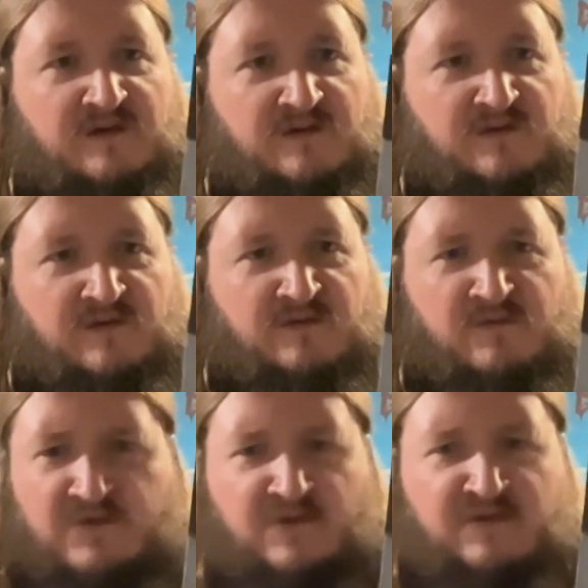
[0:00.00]
who
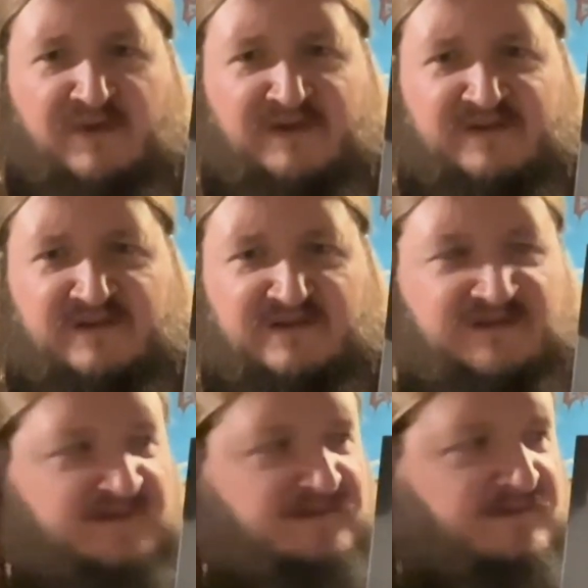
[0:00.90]
want a new band to listen
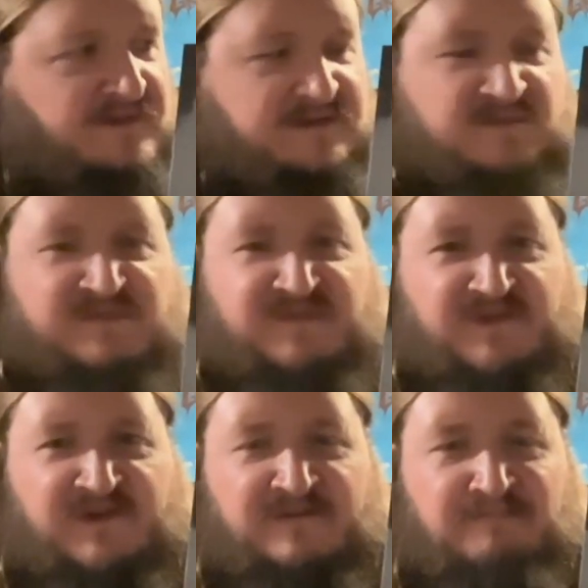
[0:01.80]
to, here's one for
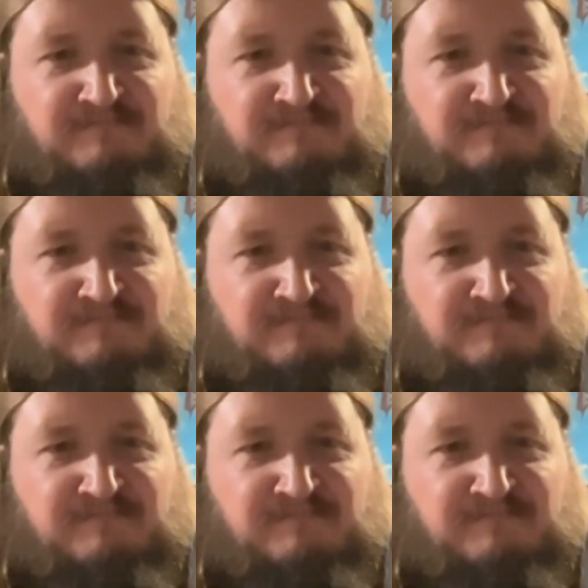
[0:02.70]
you.